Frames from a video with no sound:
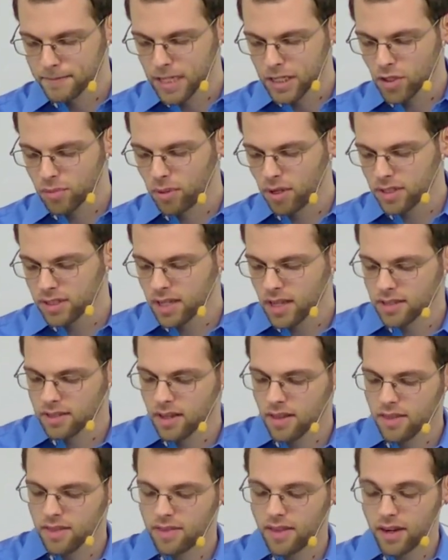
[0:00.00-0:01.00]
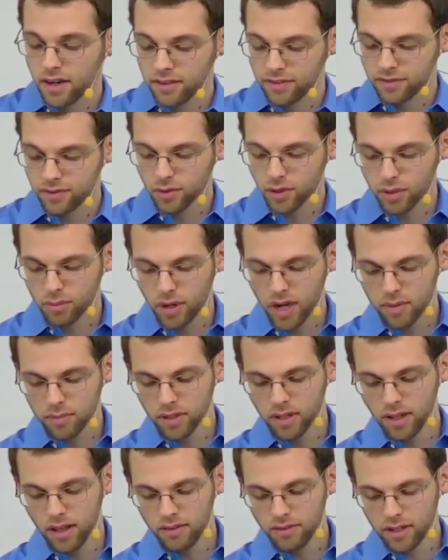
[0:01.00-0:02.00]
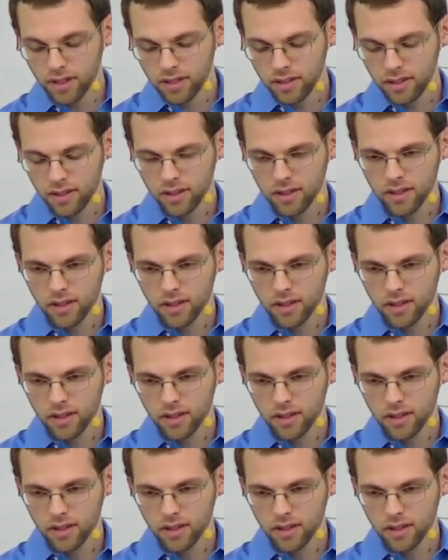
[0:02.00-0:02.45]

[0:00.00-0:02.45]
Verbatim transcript: So Paul says, Therefore, my beloved,